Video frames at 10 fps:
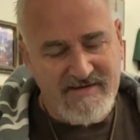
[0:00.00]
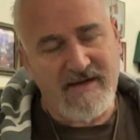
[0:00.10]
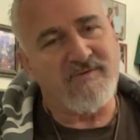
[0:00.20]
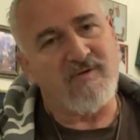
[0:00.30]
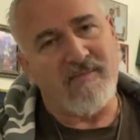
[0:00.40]

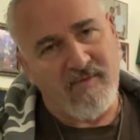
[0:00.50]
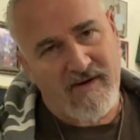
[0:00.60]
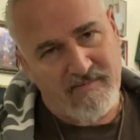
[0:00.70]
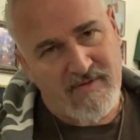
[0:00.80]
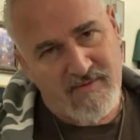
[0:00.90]
times when I'm
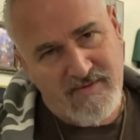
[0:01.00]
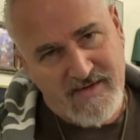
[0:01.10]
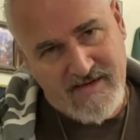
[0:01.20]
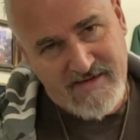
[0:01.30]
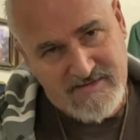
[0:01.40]
grappling with
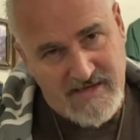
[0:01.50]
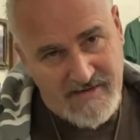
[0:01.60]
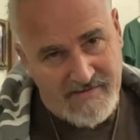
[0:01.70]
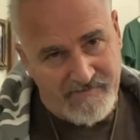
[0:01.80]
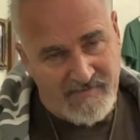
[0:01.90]
guys
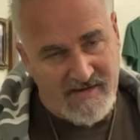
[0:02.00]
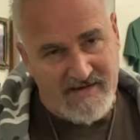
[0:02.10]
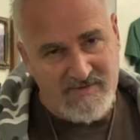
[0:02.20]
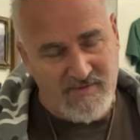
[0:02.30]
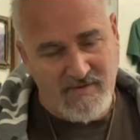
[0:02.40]

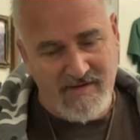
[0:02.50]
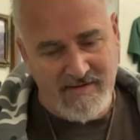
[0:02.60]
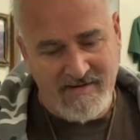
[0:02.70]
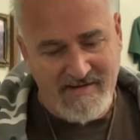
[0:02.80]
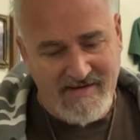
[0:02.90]
will
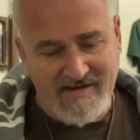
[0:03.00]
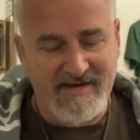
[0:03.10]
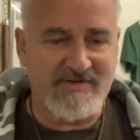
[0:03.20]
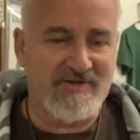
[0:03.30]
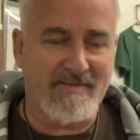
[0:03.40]
kind
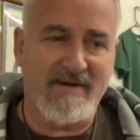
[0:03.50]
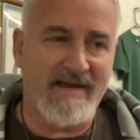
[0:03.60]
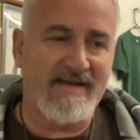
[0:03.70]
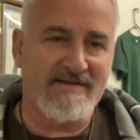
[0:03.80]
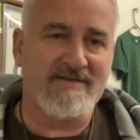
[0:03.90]
of check my
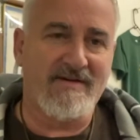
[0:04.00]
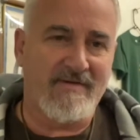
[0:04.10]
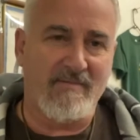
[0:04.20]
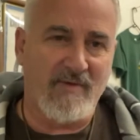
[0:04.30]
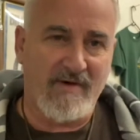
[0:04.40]
hand to see if
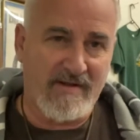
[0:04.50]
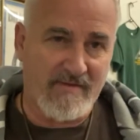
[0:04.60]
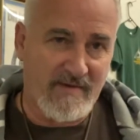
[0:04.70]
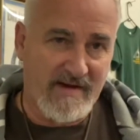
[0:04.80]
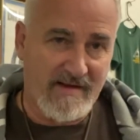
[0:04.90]
I'm wearing the
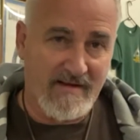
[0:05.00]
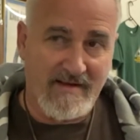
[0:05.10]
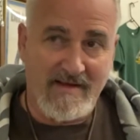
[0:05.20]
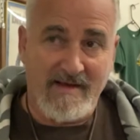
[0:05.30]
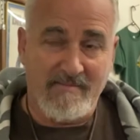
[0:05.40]
ring,
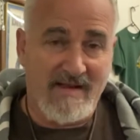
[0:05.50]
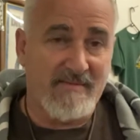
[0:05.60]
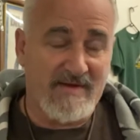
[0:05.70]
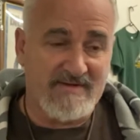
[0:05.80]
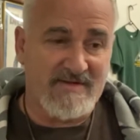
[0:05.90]
mainly
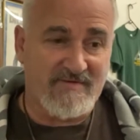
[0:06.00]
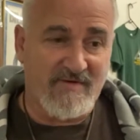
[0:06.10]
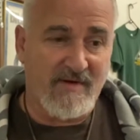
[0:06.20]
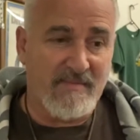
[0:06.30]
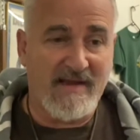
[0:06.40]
because it's
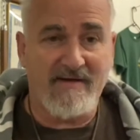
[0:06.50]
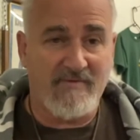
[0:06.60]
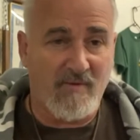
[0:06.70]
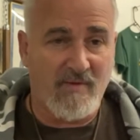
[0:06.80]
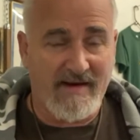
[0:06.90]
very
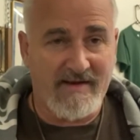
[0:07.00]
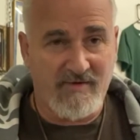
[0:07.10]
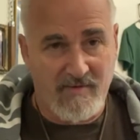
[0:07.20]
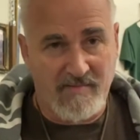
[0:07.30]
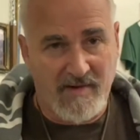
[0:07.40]
painful when I
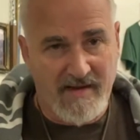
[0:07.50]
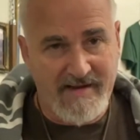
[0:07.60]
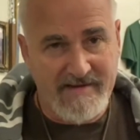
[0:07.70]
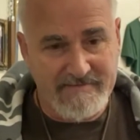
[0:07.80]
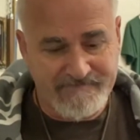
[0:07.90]
do apply
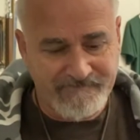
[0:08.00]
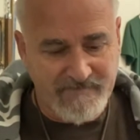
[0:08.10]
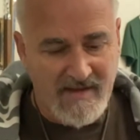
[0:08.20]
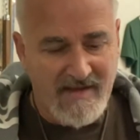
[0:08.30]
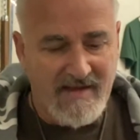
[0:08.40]
it.
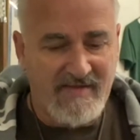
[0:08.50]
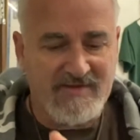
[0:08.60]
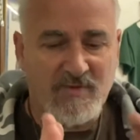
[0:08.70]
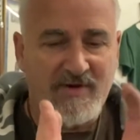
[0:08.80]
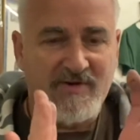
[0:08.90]
This
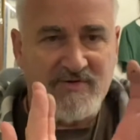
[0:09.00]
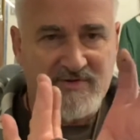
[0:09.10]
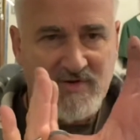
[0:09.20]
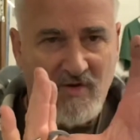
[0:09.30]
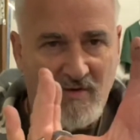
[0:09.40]
one here is
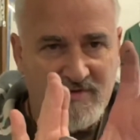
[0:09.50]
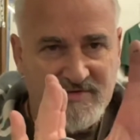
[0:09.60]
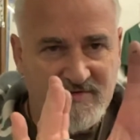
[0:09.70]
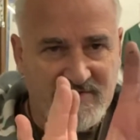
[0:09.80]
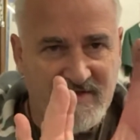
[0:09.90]
dull, so
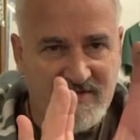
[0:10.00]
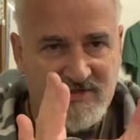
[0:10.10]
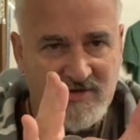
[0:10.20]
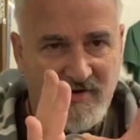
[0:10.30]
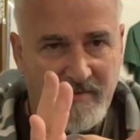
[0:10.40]
it's not
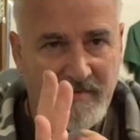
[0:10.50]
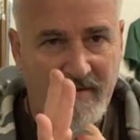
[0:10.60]
sharp,